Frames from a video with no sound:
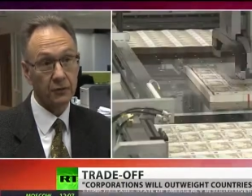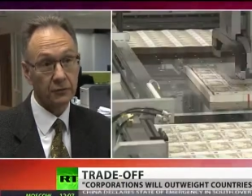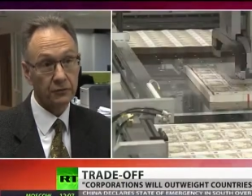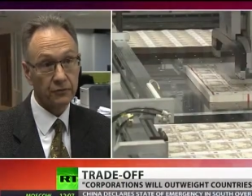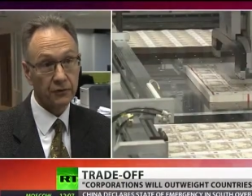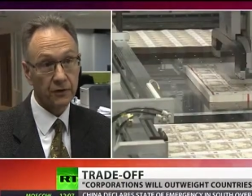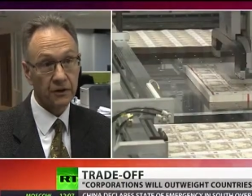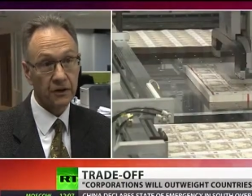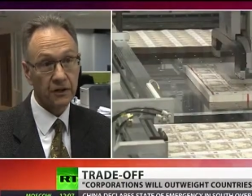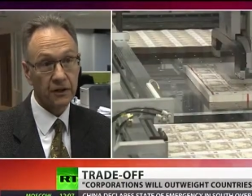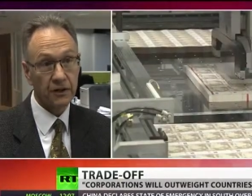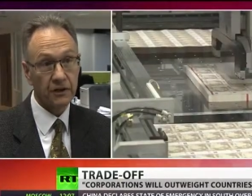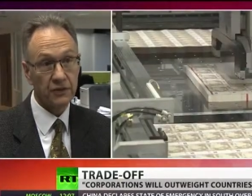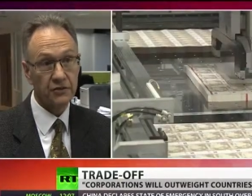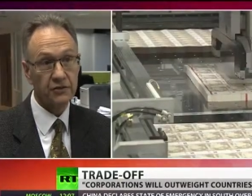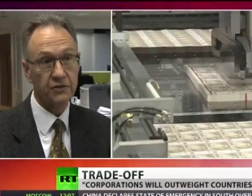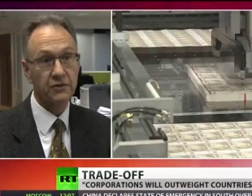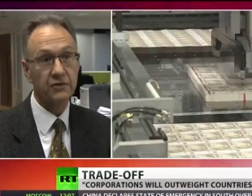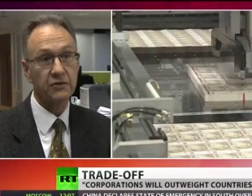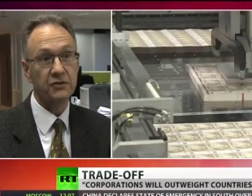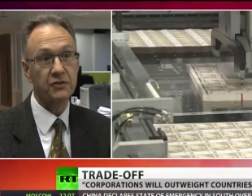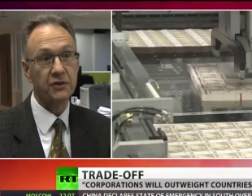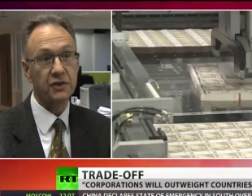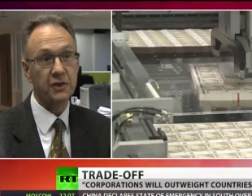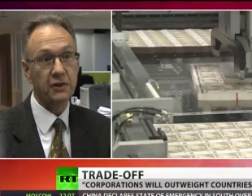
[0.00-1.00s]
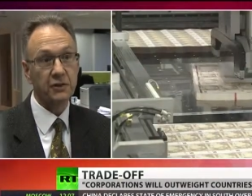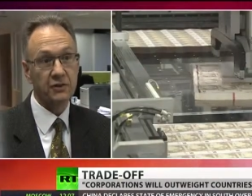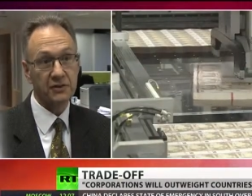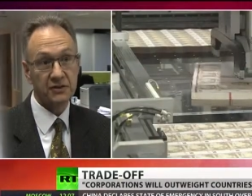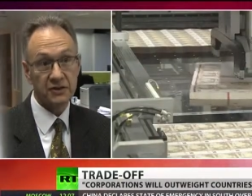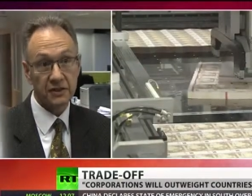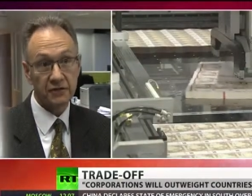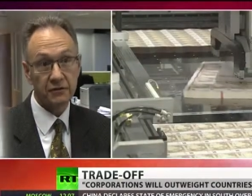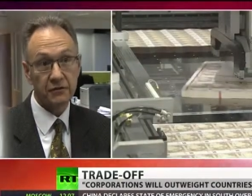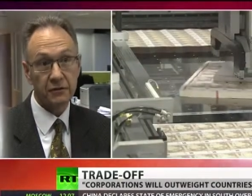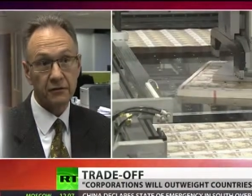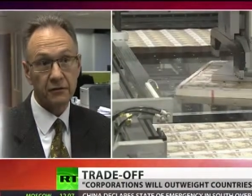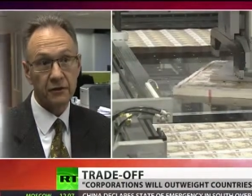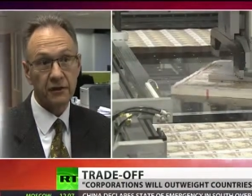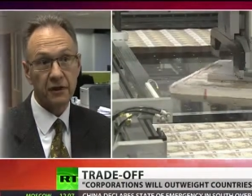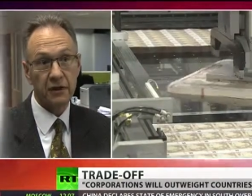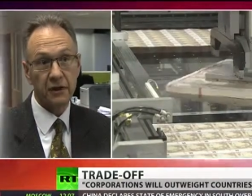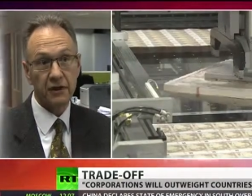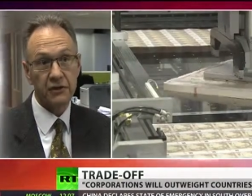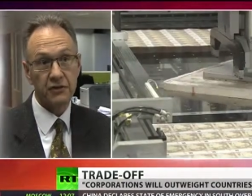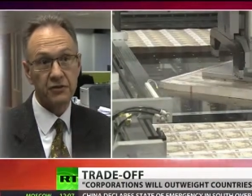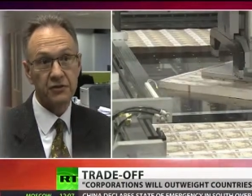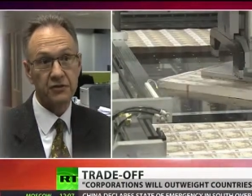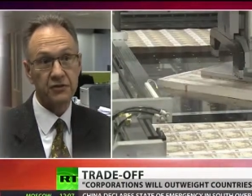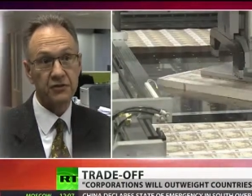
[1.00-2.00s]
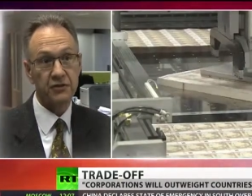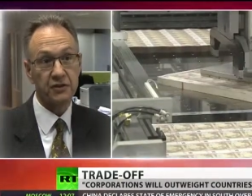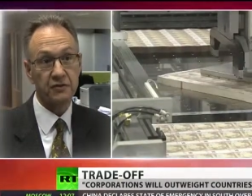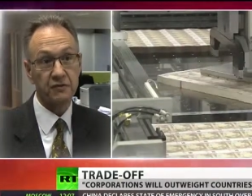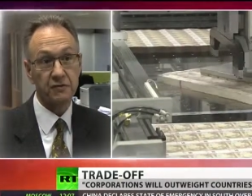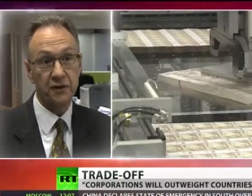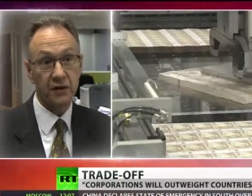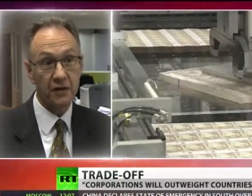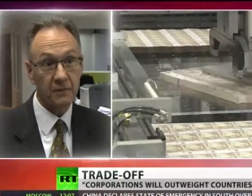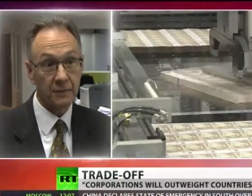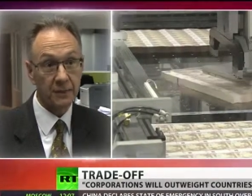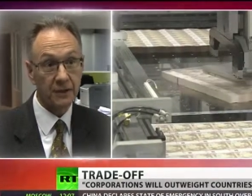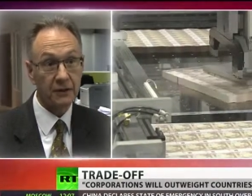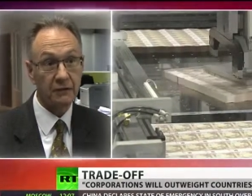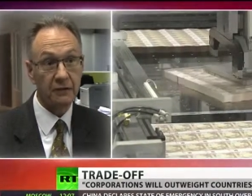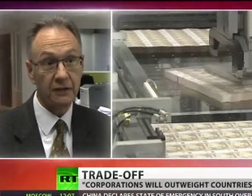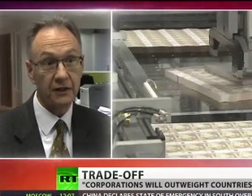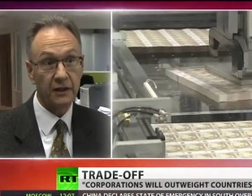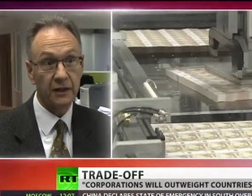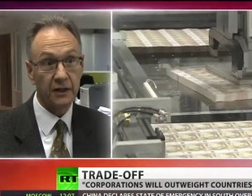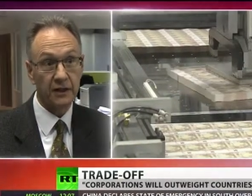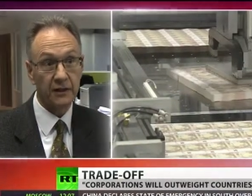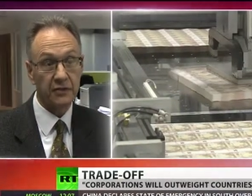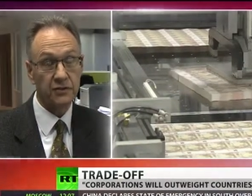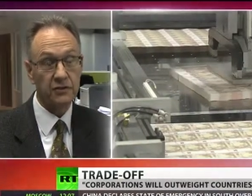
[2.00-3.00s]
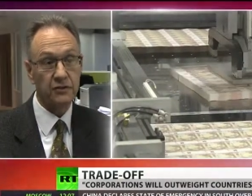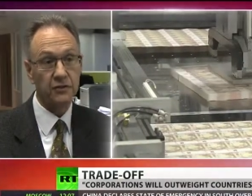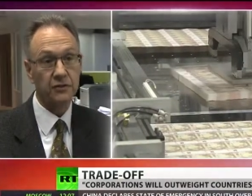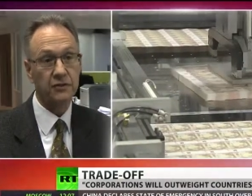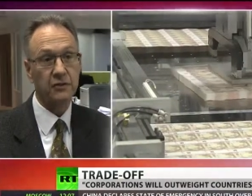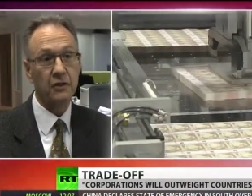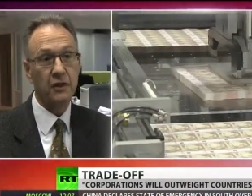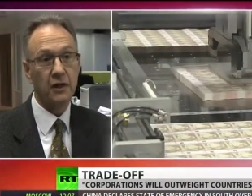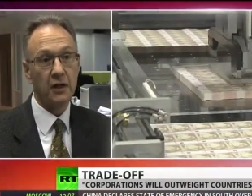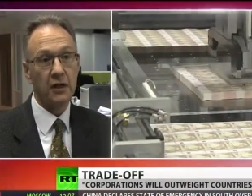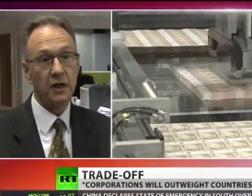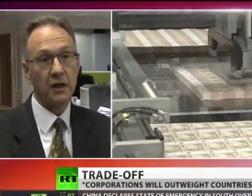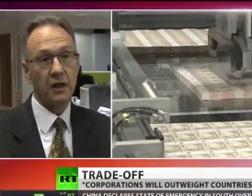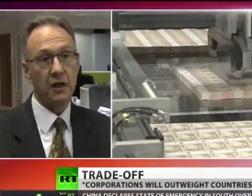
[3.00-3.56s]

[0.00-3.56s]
health regulations, safety regulations, environmental regulations.